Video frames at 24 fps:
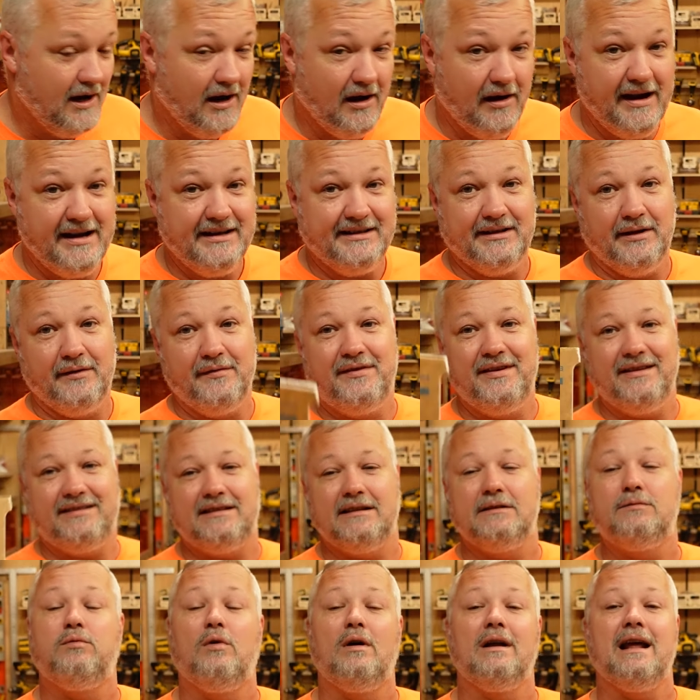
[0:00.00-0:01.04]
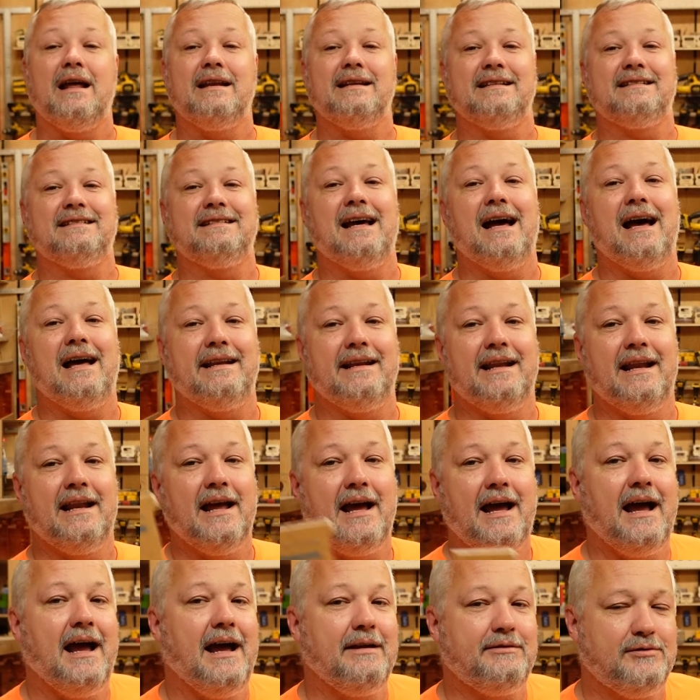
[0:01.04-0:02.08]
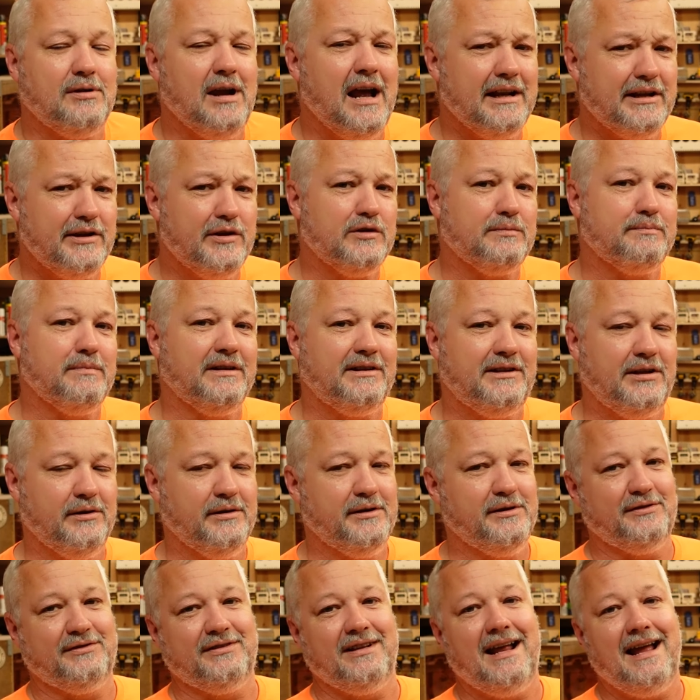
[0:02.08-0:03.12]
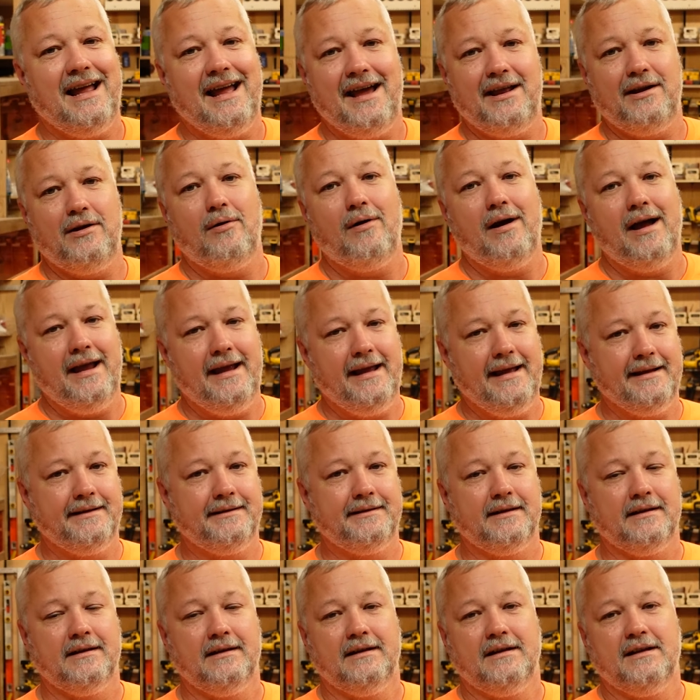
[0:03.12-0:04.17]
All right, so this is what I decided. I try to use materials that I had on hand